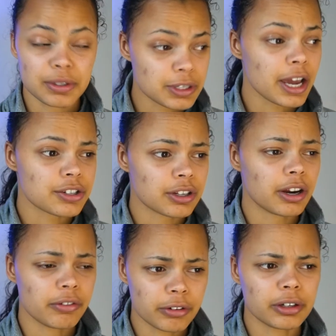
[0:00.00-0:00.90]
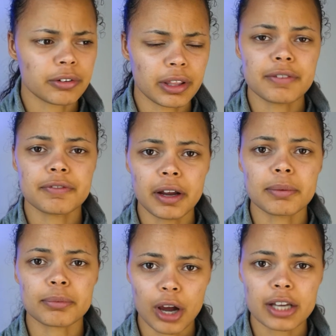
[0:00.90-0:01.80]
It was actually a really
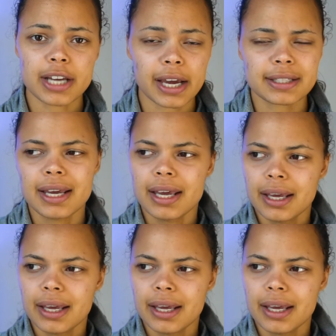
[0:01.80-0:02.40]
fun project.